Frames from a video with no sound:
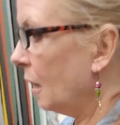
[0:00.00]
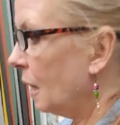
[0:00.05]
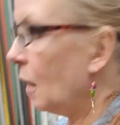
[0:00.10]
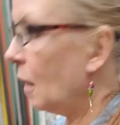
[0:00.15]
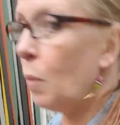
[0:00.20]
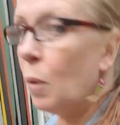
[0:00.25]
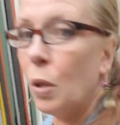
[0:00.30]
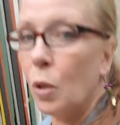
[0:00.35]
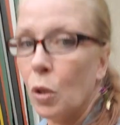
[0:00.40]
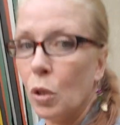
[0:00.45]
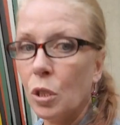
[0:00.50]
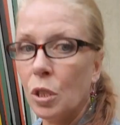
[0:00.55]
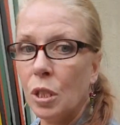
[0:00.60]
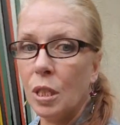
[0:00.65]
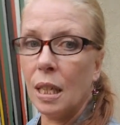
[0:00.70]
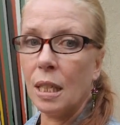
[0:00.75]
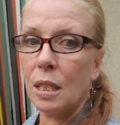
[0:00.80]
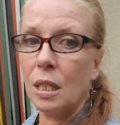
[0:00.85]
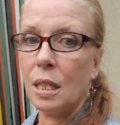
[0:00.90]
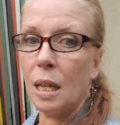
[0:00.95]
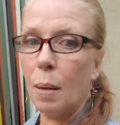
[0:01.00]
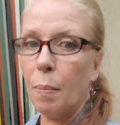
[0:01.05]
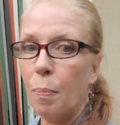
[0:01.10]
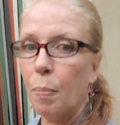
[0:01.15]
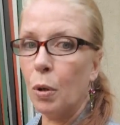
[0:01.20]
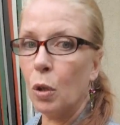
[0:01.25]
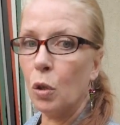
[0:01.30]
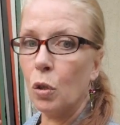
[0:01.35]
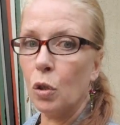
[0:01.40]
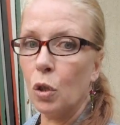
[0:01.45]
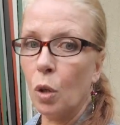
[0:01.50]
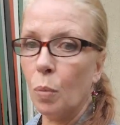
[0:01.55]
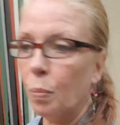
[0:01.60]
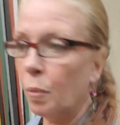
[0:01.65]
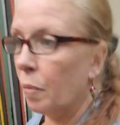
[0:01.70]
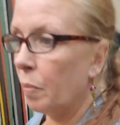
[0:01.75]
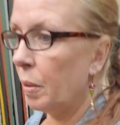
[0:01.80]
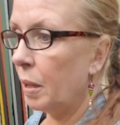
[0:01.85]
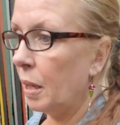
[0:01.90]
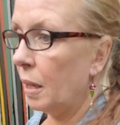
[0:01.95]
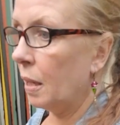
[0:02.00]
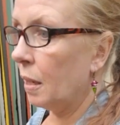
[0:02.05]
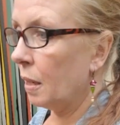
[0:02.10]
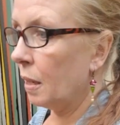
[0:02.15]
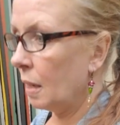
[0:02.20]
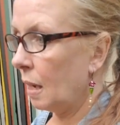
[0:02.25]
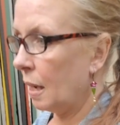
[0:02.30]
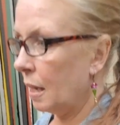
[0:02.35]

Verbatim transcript: they will not just jump on top of me